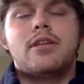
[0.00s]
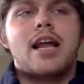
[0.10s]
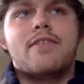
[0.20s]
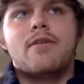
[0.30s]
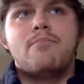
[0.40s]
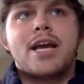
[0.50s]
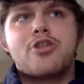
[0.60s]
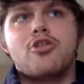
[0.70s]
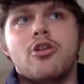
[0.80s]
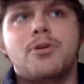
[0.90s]
kind of a
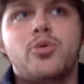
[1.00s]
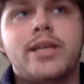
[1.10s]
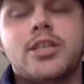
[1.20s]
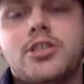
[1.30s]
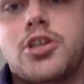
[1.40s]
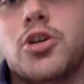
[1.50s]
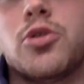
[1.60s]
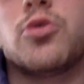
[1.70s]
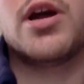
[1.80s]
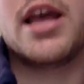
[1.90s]
mixture between the
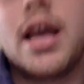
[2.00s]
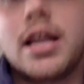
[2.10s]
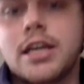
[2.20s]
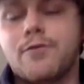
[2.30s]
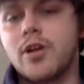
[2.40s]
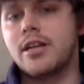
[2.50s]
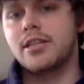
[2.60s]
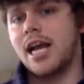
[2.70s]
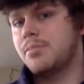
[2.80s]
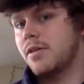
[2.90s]
two different
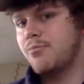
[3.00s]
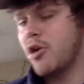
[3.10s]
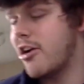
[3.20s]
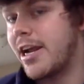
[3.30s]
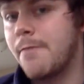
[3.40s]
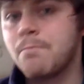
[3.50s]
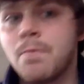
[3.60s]
types of prairie.